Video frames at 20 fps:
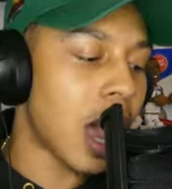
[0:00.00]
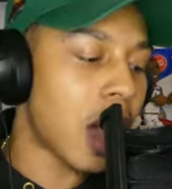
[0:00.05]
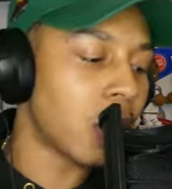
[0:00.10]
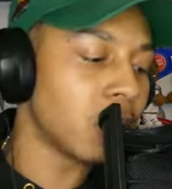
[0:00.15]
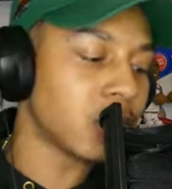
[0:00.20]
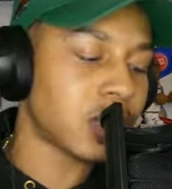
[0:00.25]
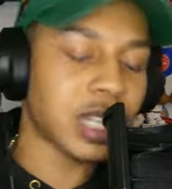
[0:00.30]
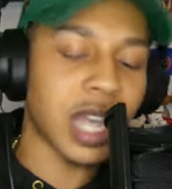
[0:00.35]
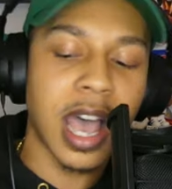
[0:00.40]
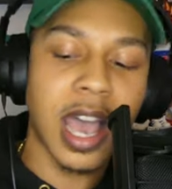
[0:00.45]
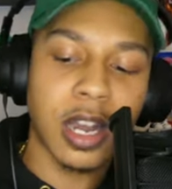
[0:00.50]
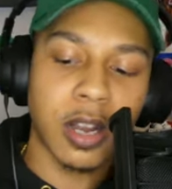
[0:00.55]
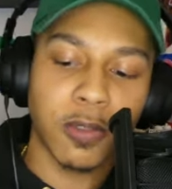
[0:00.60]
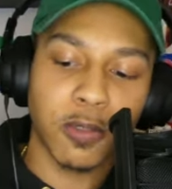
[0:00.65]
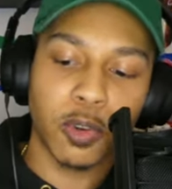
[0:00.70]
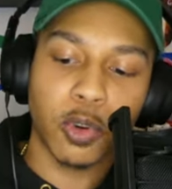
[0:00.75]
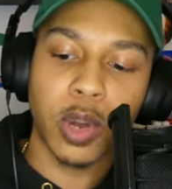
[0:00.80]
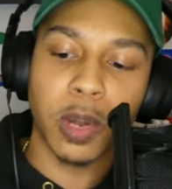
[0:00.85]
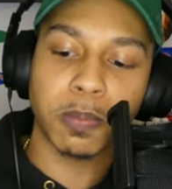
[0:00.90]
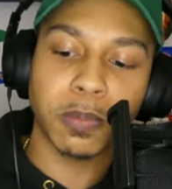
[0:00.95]
outside
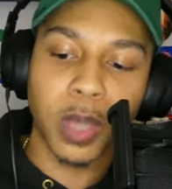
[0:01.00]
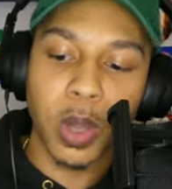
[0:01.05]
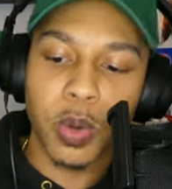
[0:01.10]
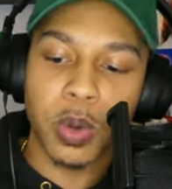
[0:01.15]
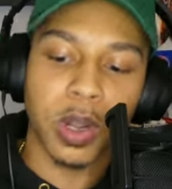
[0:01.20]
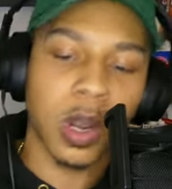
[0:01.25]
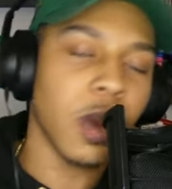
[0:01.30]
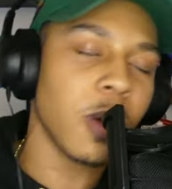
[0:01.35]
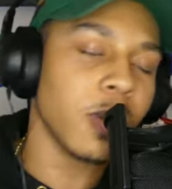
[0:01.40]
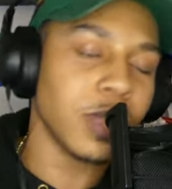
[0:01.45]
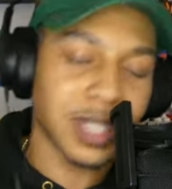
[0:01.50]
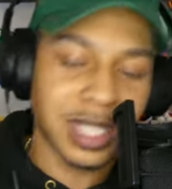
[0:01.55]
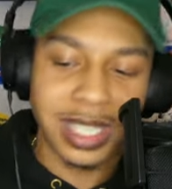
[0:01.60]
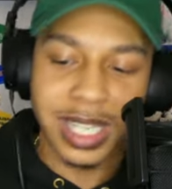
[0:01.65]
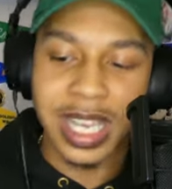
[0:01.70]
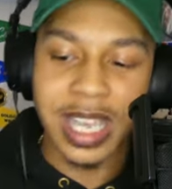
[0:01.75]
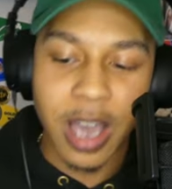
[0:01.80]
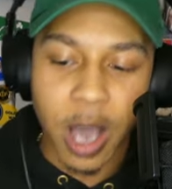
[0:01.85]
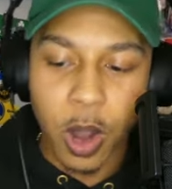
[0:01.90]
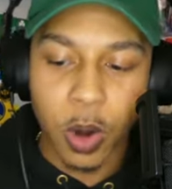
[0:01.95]
of
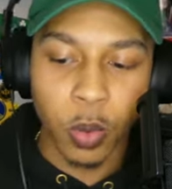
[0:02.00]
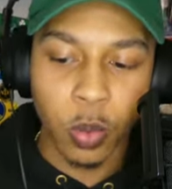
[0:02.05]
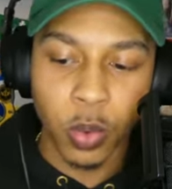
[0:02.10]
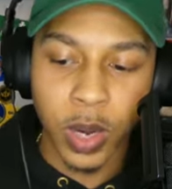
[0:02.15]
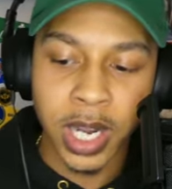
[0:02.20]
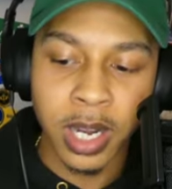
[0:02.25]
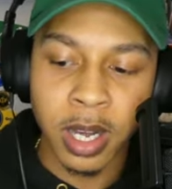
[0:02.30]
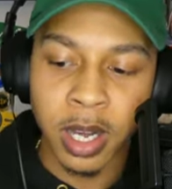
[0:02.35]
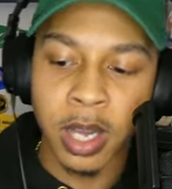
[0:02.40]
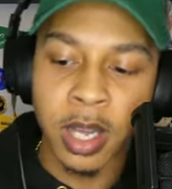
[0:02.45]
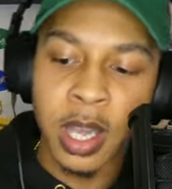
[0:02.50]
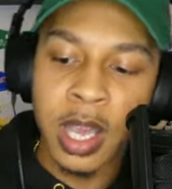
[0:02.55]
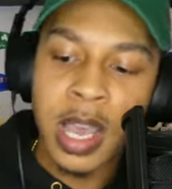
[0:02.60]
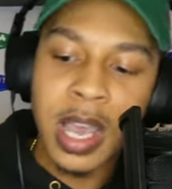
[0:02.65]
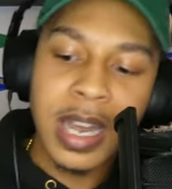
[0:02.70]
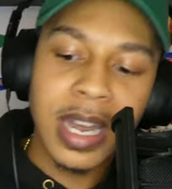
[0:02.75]
Cryptocurrency Arena.